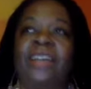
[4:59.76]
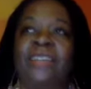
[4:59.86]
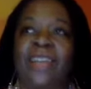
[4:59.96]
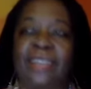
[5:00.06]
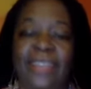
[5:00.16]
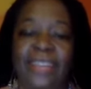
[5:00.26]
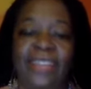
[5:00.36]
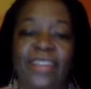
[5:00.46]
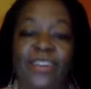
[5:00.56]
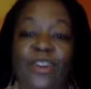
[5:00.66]
yes. They think
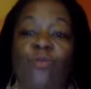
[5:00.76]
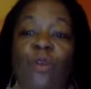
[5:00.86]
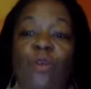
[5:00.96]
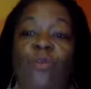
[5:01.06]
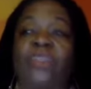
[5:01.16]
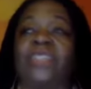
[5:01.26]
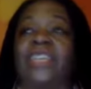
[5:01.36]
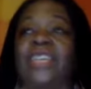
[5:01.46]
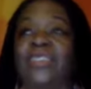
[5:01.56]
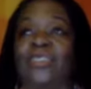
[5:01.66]
that no one wants to
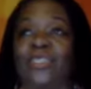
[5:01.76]
hear the